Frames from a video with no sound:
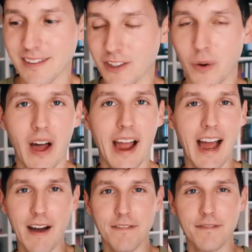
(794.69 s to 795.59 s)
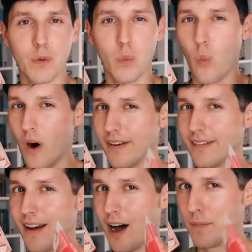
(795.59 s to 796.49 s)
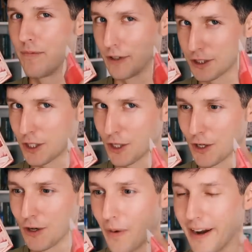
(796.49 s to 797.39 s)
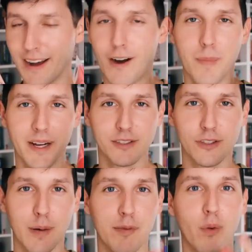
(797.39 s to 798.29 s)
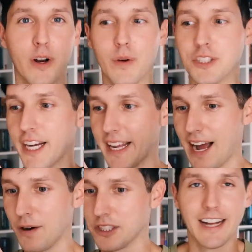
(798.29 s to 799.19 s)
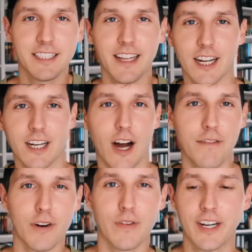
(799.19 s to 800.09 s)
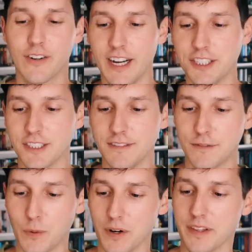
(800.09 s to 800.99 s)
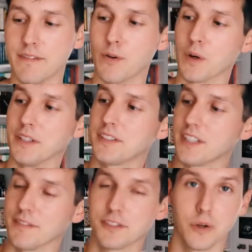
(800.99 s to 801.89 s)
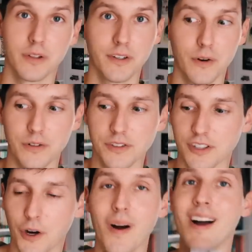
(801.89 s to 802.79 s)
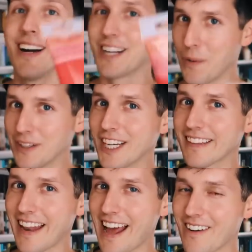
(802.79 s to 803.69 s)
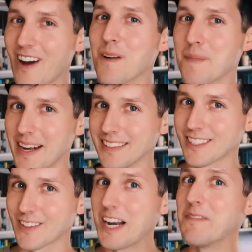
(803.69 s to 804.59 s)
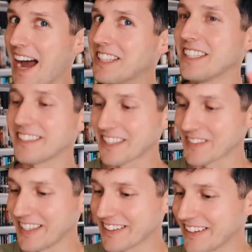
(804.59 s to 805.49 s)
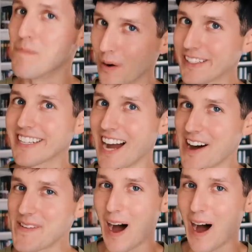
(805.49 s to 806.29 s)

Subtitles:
So I have one up for sure right now on my Instagram if you want to go and check it out. I did, like, a cover recreation for The Forest of Stolen Girls. So go and check that out on my Instagram at jessethereader. More to come.